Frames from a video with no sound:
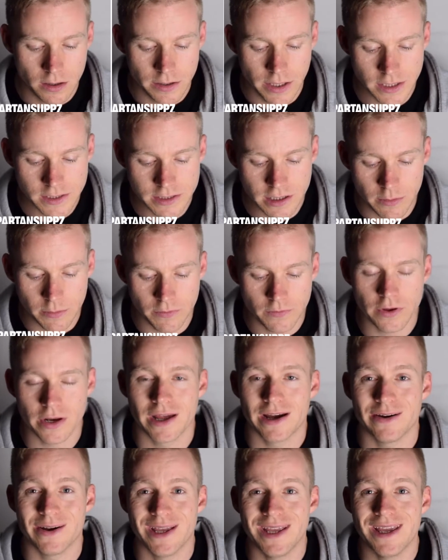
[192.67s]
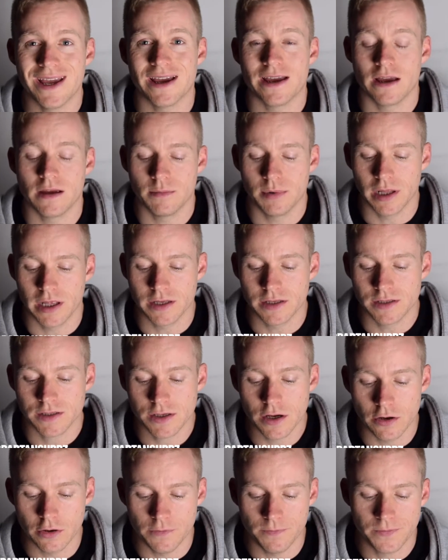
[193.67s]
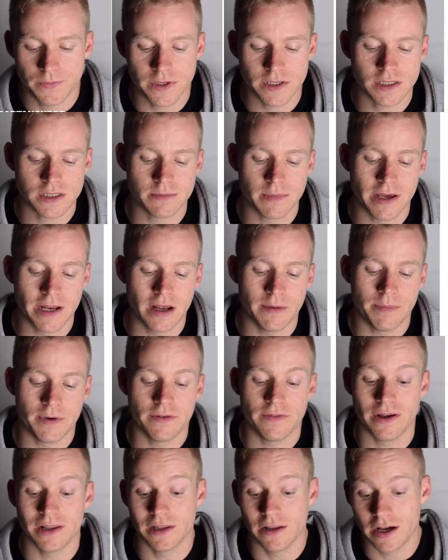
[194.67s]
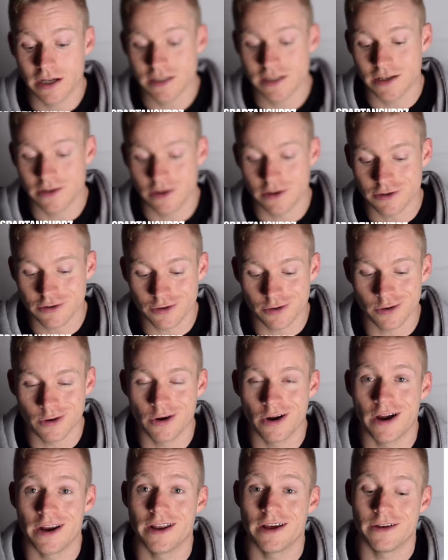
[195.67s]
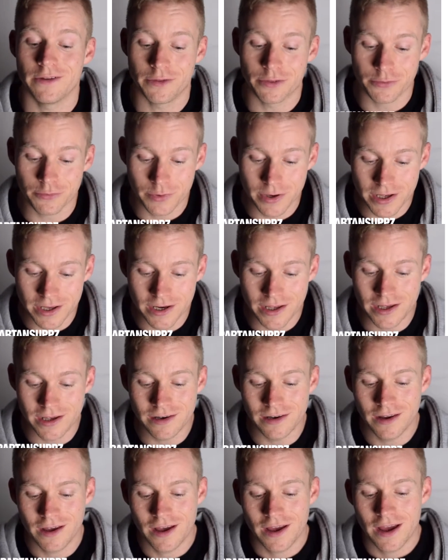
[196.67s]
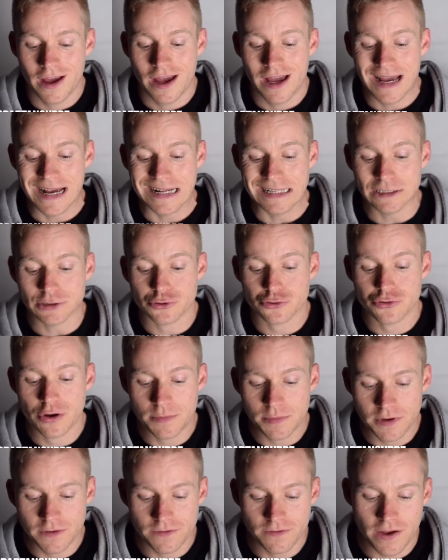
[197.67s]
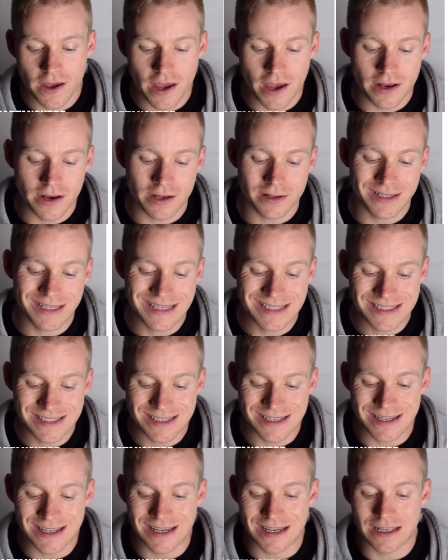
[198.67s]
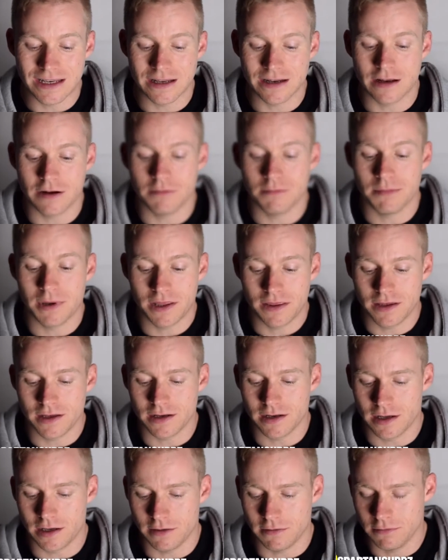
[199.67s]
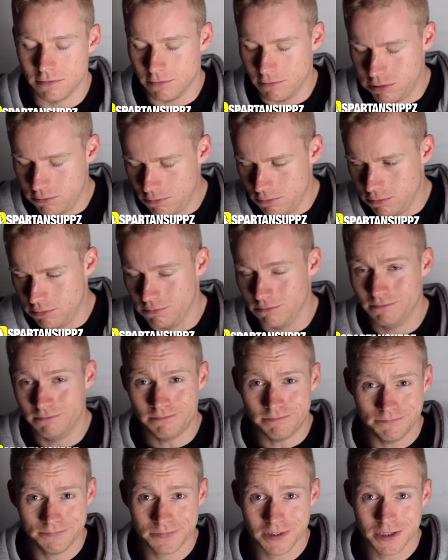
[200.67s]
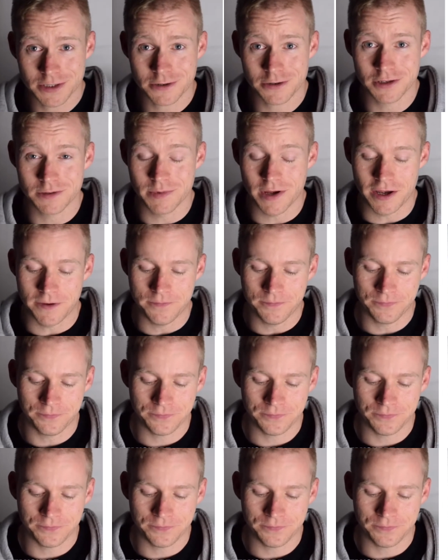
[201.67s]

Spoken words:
Next up, we've got our EAA blend. So this is made up of our lysine hydrochloride, L-threonine, L-tryptophan, L-histidine, and L-methionine. Excuse me.